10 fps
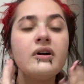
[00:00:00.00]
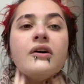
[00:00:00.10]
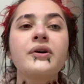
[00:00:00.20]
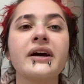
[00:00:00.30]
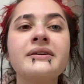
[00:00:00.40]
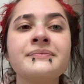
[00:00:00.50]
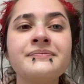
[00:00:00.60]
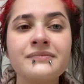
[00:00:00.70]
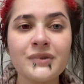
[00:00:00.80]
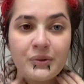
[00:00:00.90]
Okay,
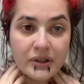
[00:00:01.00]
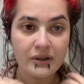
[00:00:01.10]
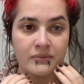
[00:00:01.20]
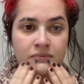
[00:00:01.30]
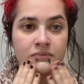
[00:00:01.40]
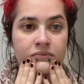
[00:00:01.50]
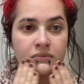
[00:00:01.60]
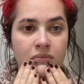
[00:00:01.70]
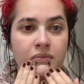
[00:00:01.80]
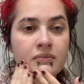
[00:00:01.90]
there we go.
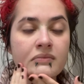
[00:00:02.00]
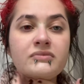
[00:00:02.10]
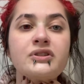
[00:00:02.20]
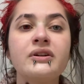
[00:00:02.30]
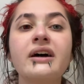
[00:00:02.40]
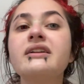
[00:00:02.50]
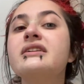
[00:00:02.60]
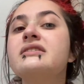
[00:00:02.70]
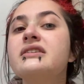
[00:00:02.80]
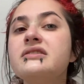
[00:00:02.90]
So now
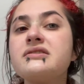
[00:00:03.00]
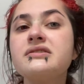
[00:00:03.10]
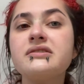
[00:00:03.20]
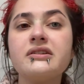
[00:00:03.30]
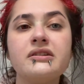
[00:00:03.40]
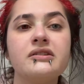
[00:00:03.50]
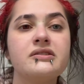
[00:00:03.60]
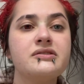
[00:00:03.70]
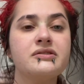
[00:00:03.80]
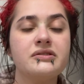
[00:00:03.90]
that this
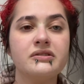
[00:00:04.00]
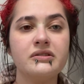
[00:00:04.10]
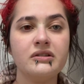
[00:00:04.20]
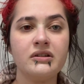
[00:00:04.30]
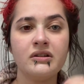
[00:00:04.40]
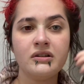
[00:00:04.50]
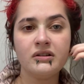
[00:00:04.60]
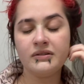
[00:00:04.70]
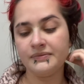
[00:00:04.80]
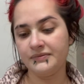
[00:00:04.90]
is
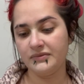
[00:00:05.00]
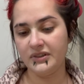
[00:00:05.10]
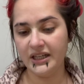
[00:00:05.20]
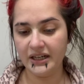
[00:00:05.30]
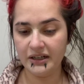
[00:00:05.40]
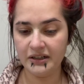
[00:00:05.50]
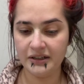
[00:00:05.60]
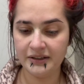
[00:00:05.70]
there,